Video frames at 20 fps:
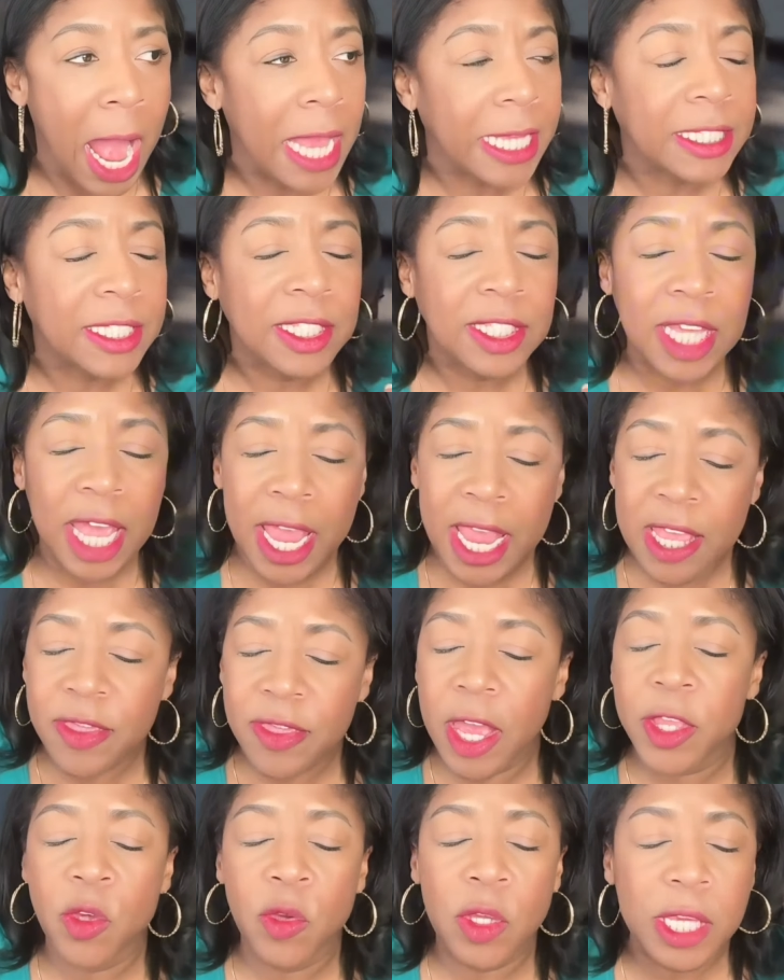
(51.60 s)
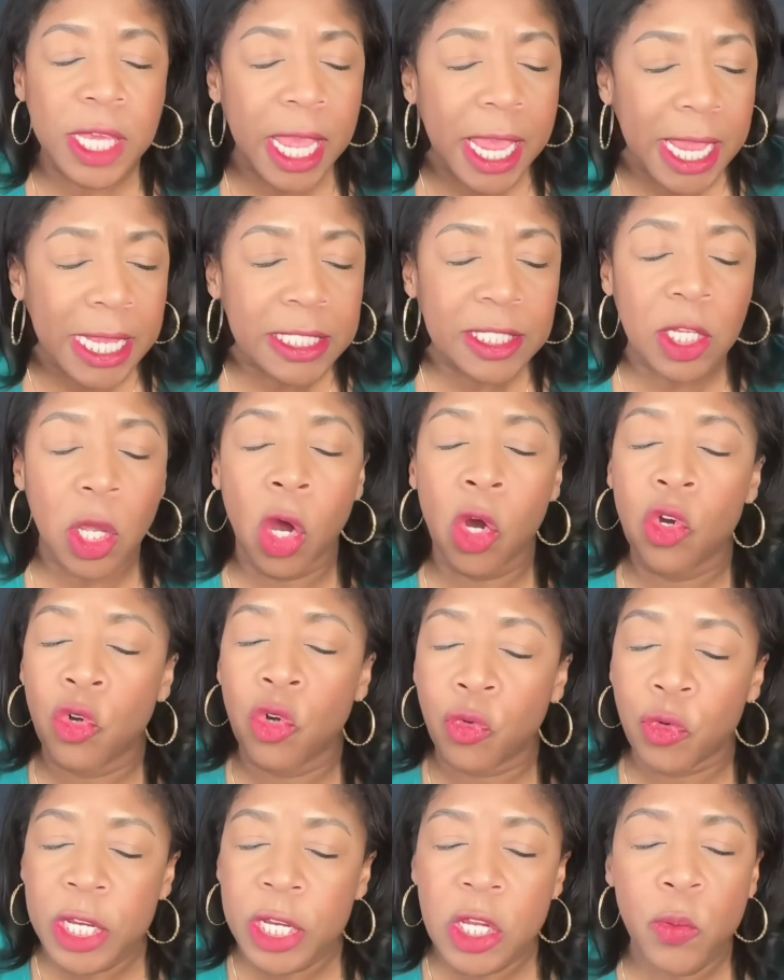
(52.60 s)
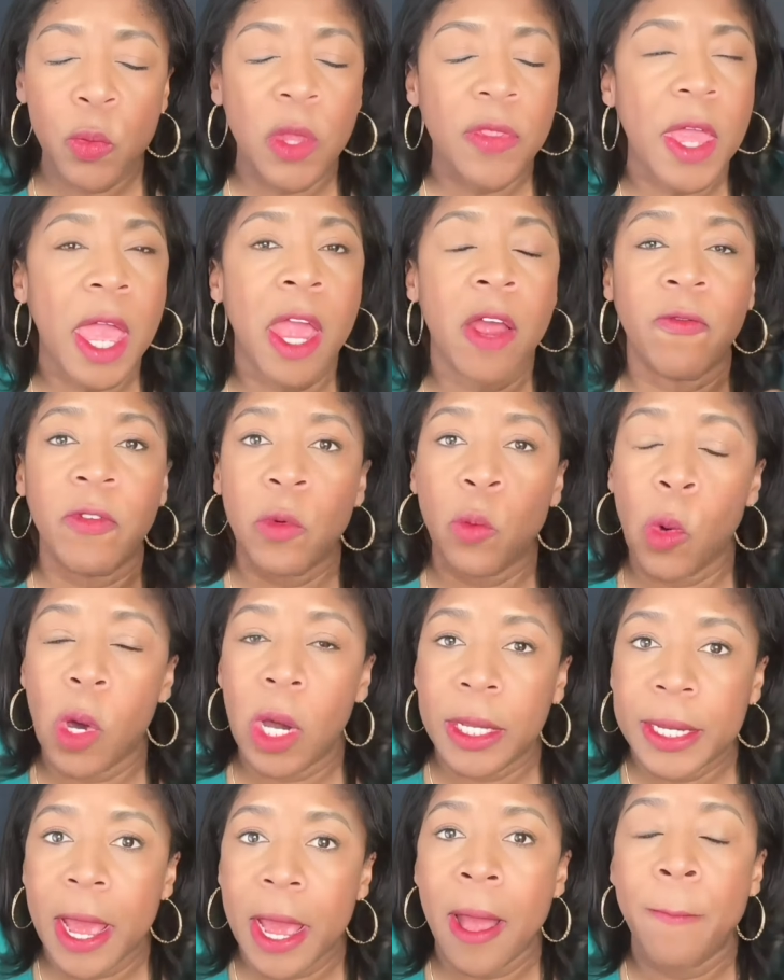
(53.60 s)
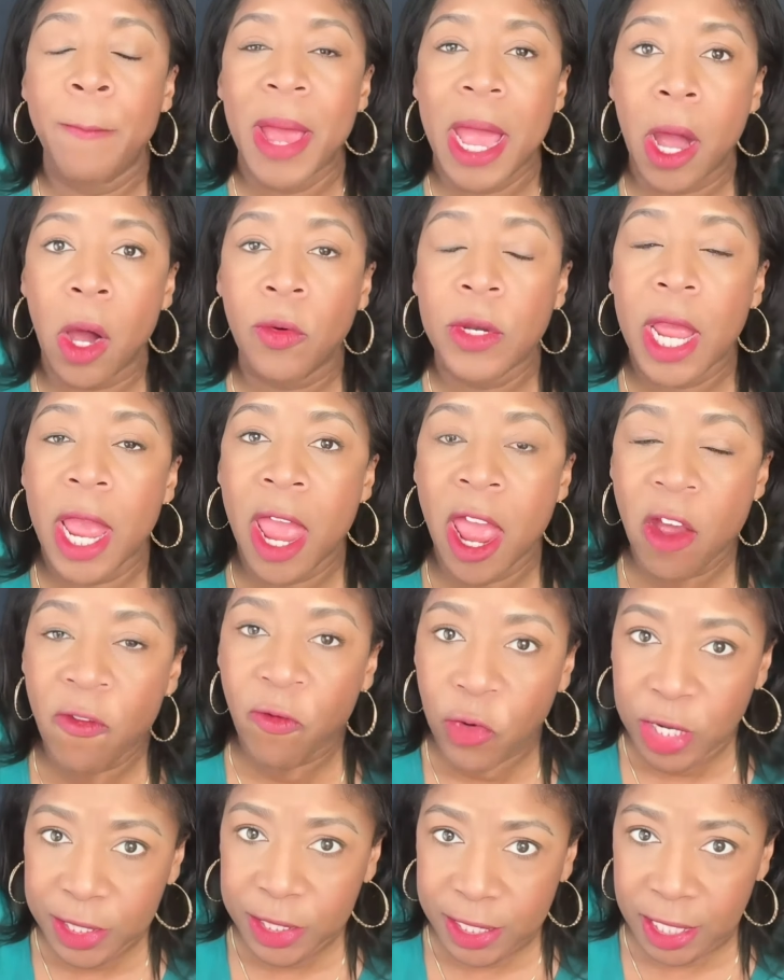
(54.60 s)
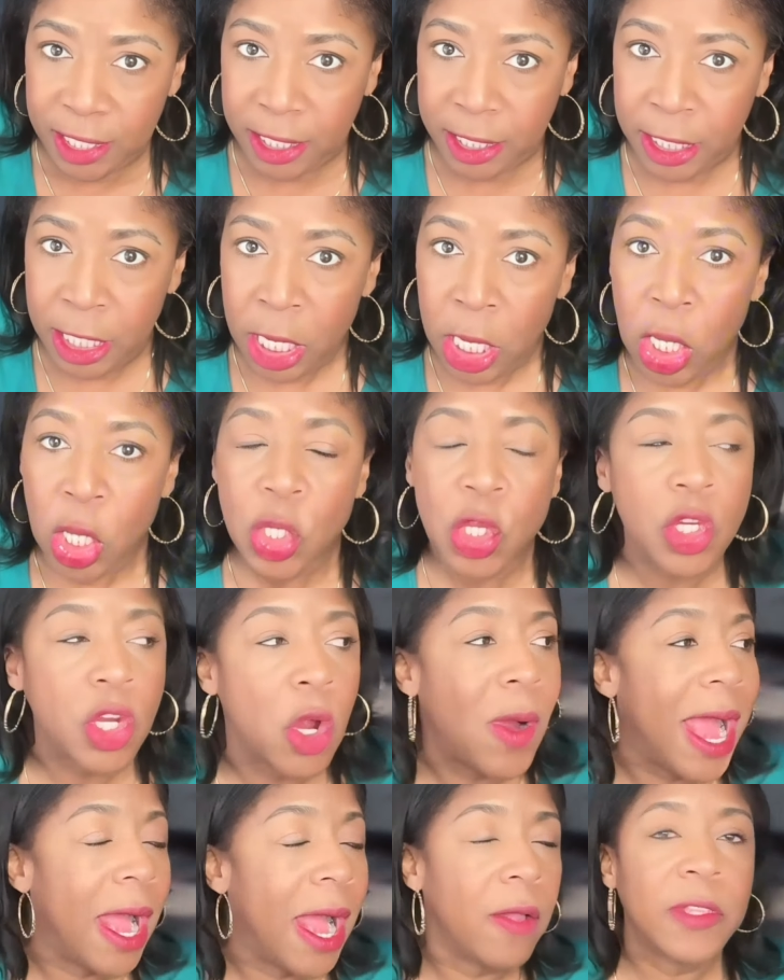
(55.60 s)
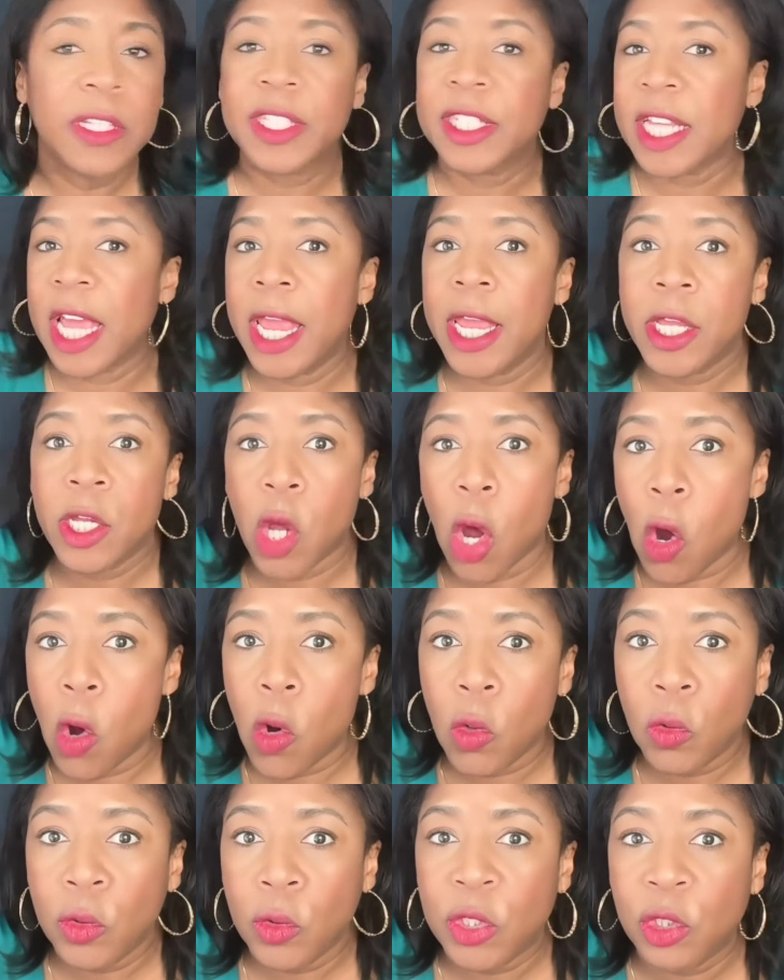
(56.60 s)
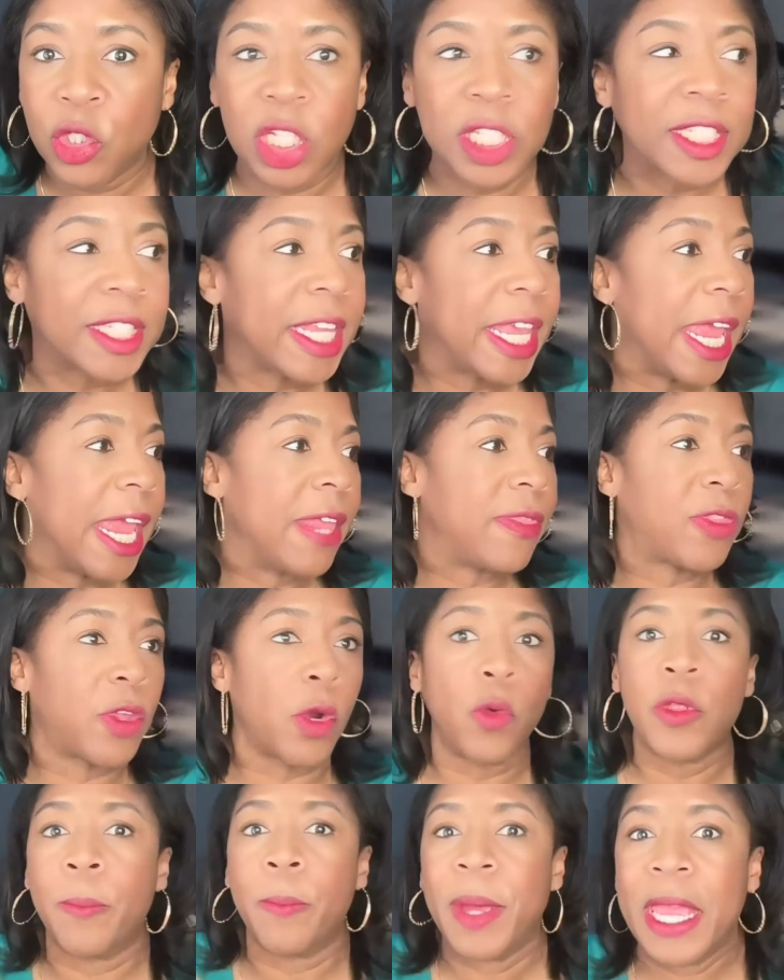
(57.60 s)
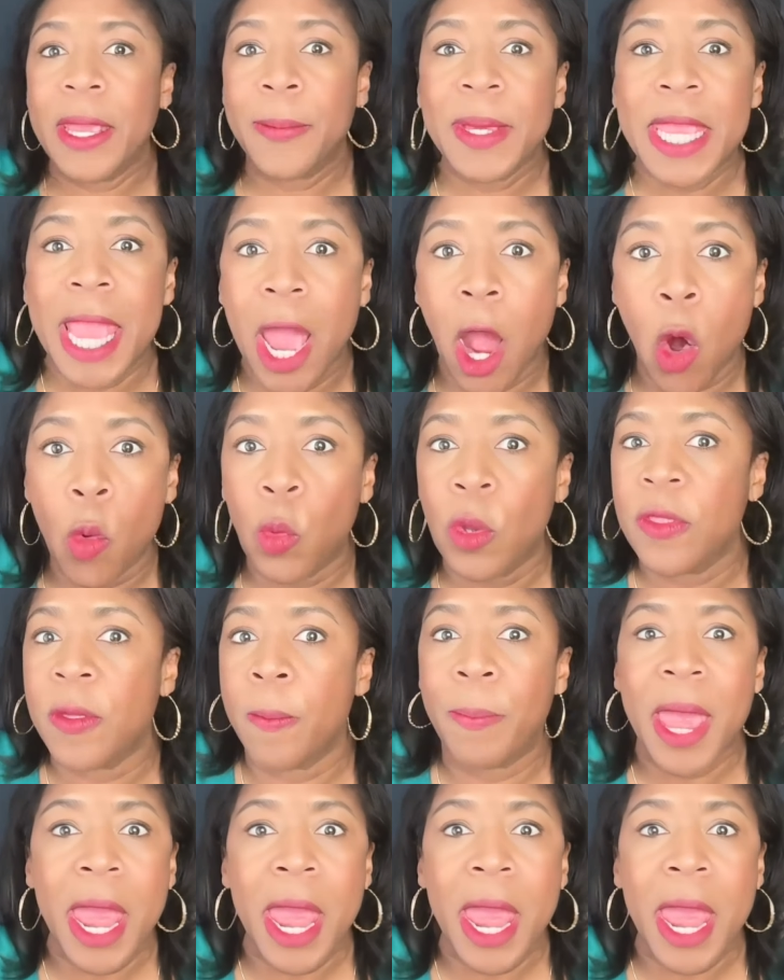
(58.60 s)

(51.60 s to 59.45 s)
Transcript: I say that you can't agree with everyone about everything. You know how the saying goes, you just can't throw the baby out with the